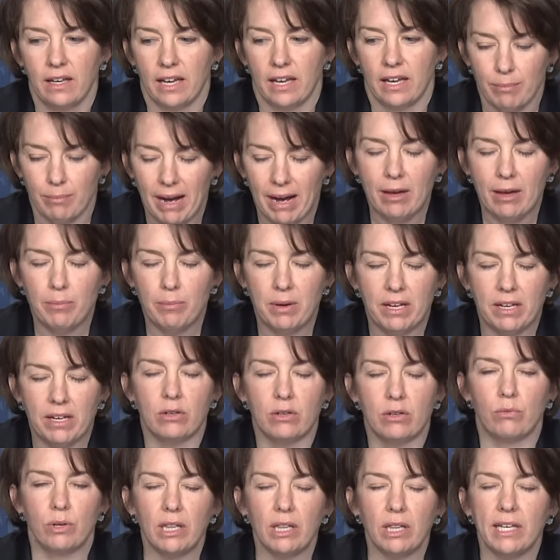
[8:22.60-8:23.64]
in my
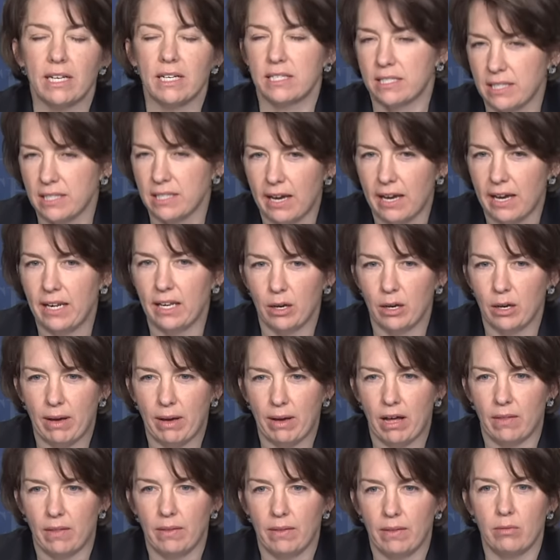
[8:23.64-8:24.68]
opinion, really exciting
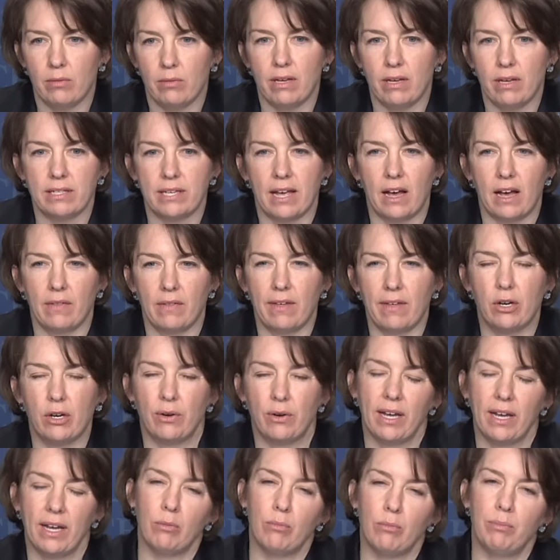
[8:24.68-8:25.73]
about them is how they
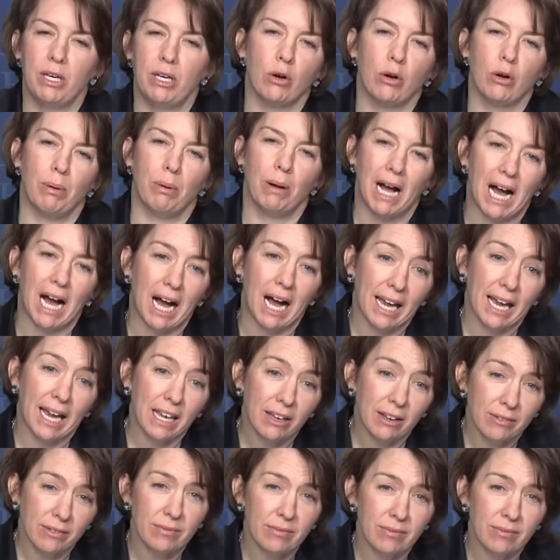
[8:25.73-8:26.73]
create a bigger pie